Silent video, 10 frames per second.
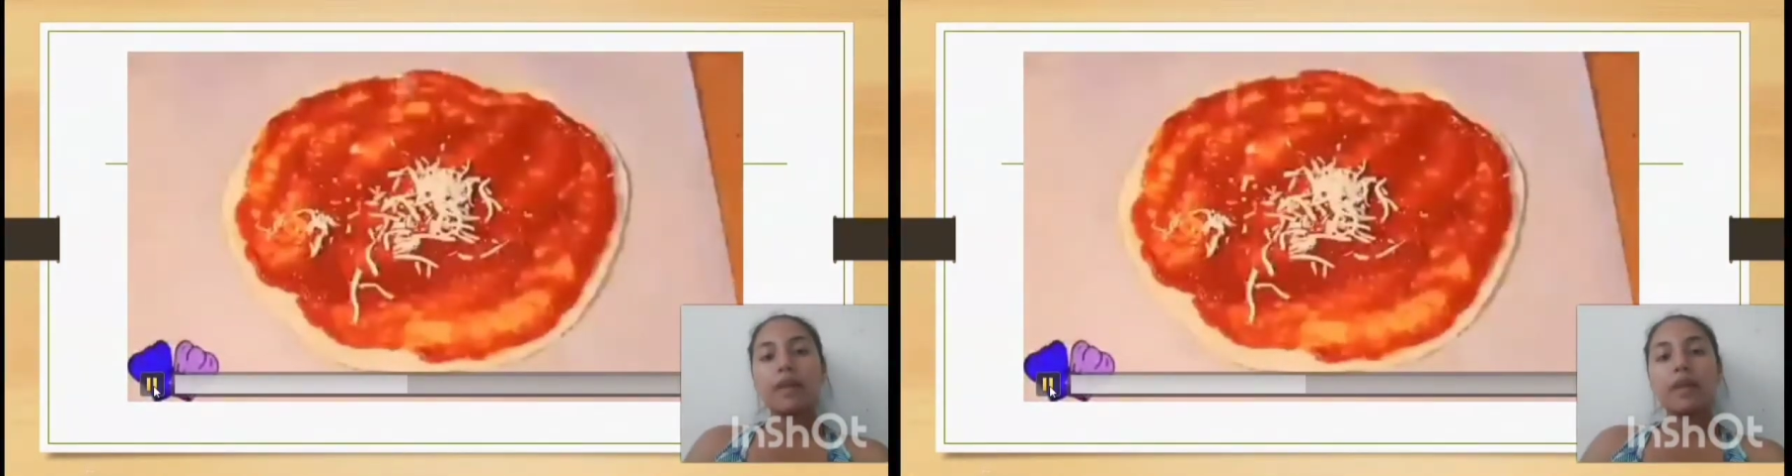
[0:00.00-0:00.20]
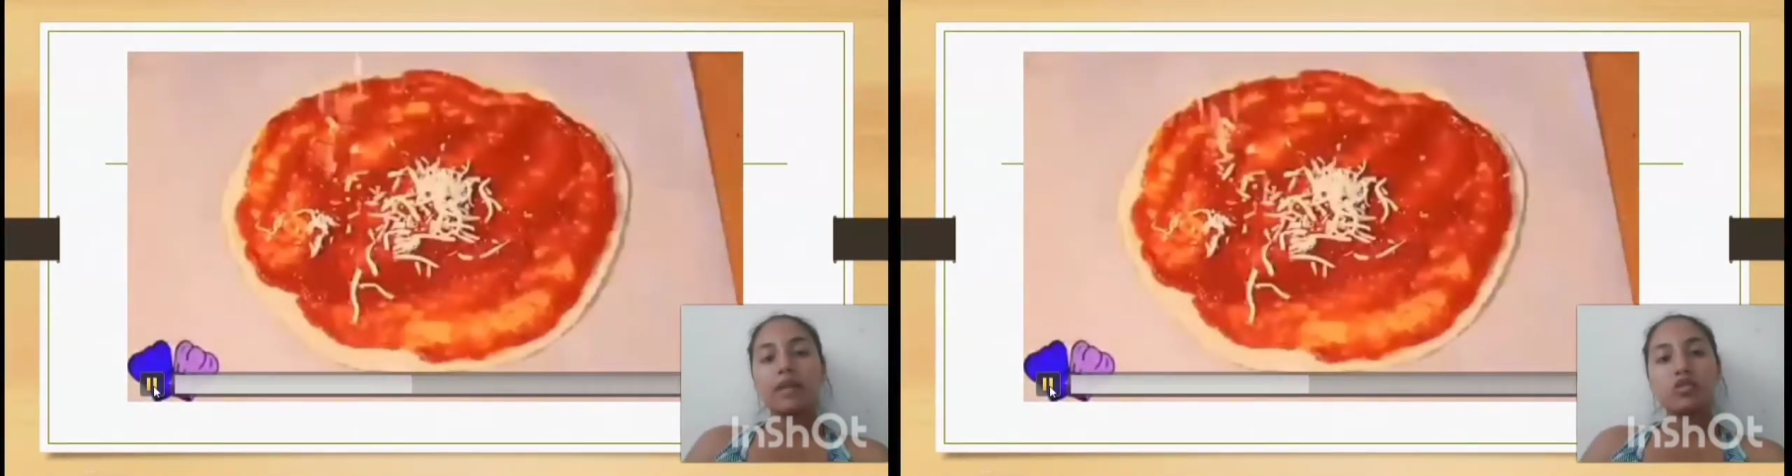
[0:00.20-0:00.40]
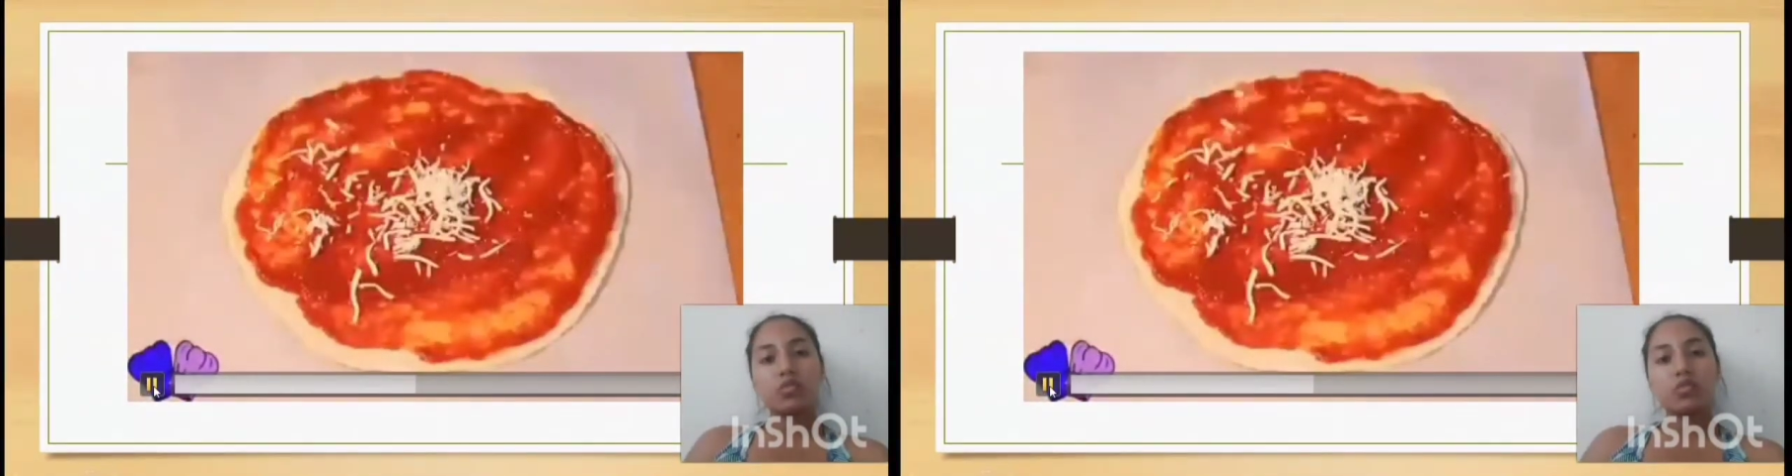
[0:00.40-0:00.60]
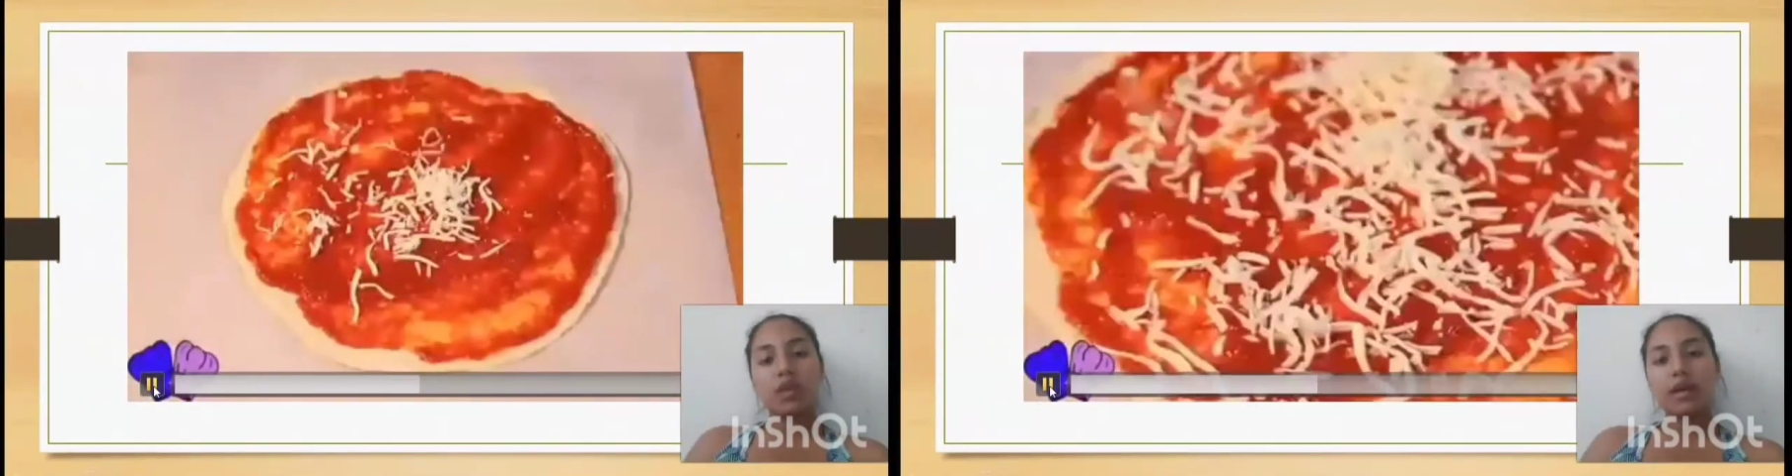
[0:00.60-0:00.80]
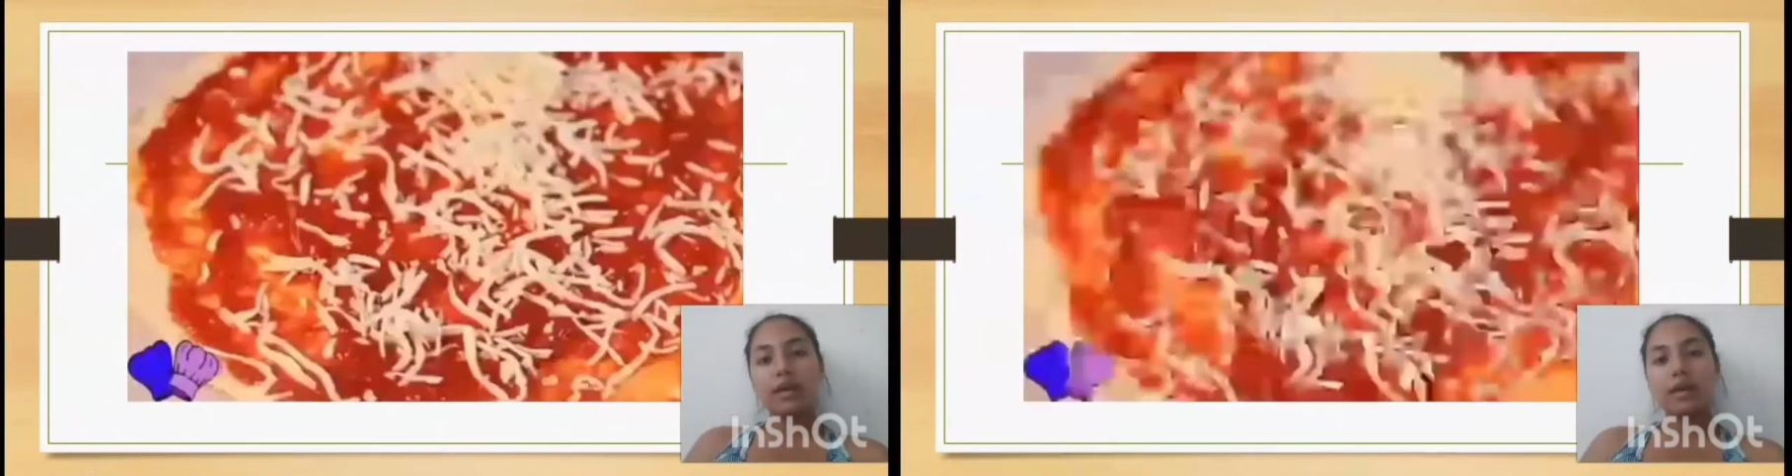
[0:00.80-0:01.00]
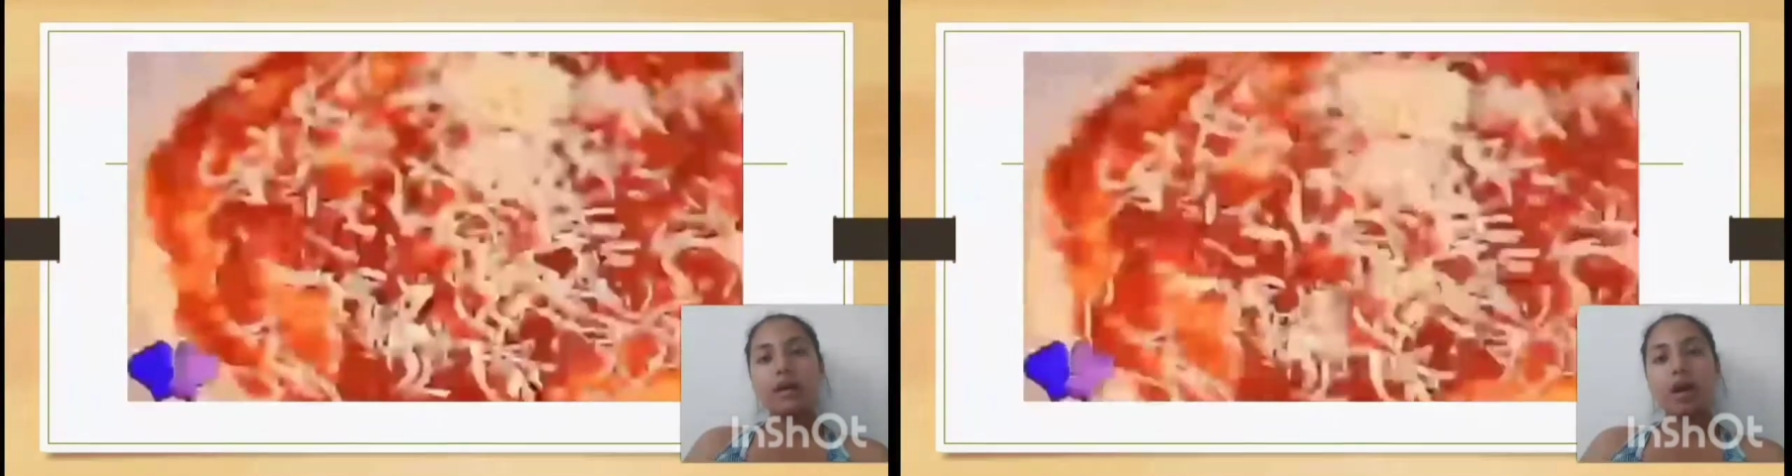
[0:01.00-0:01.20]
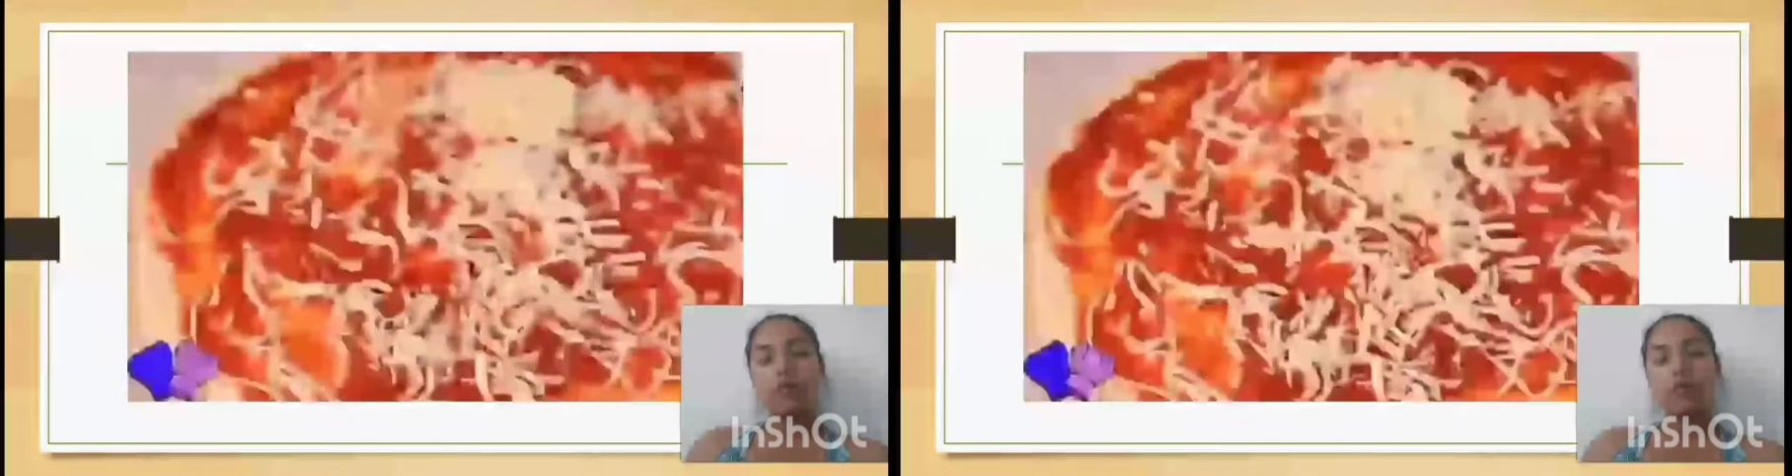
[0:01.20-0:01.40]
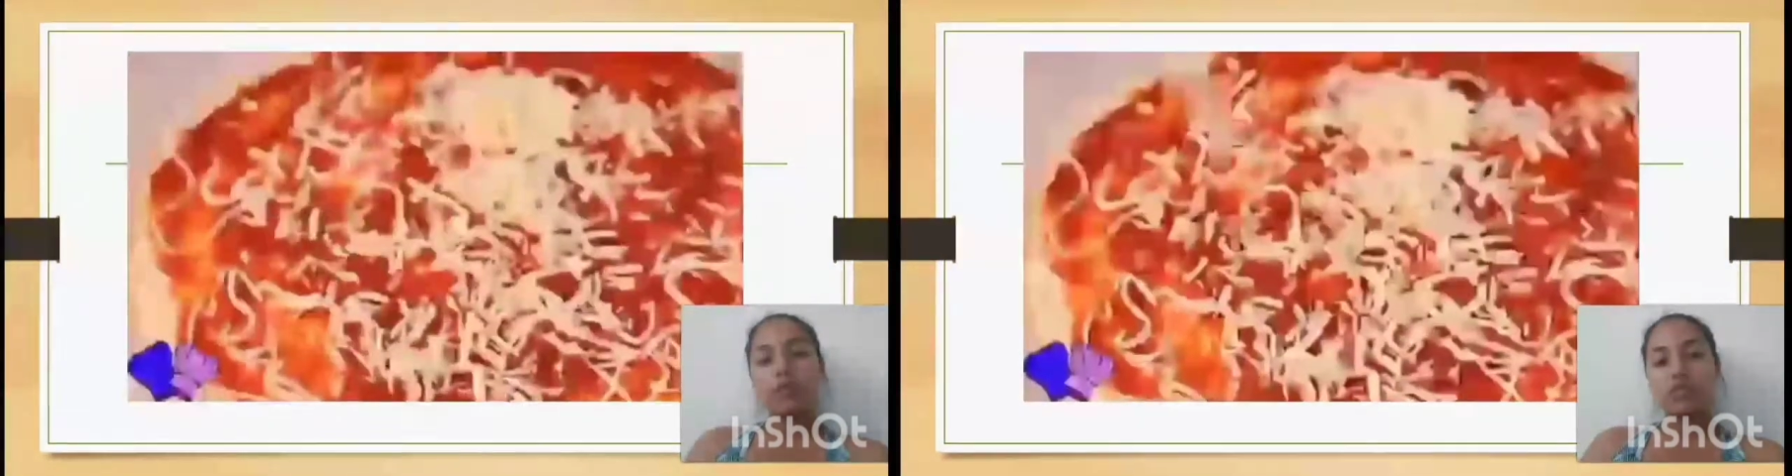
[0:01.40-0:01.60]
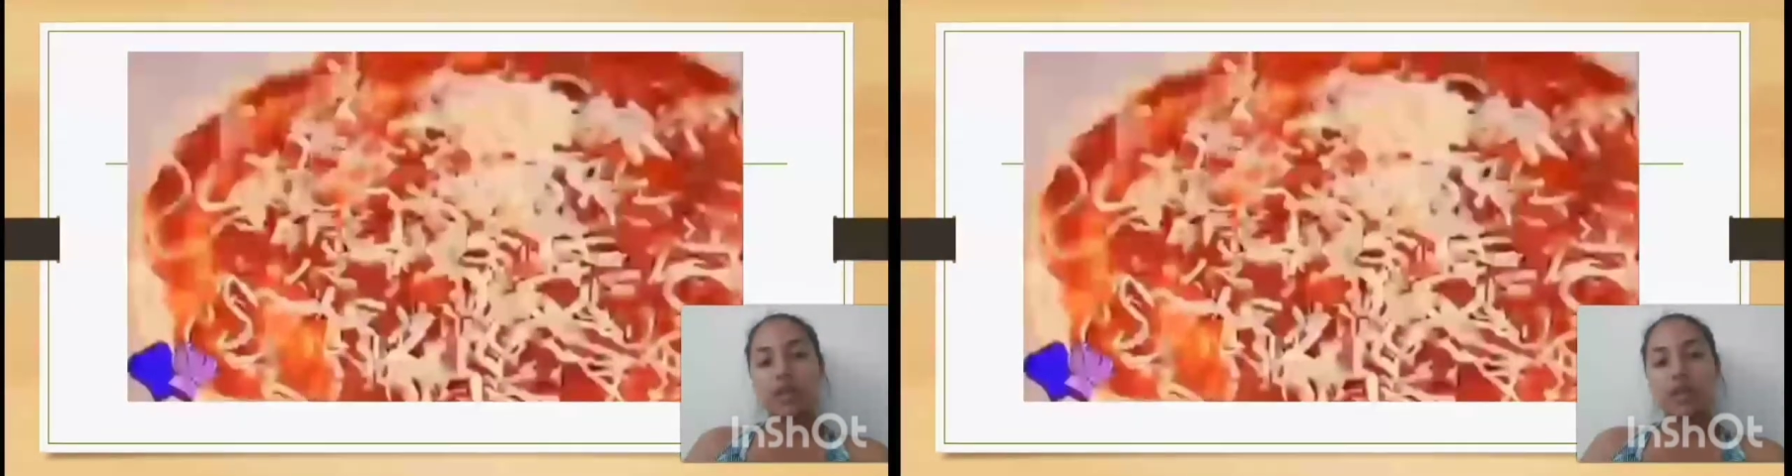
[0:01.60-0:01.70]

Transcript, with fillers: place two layers of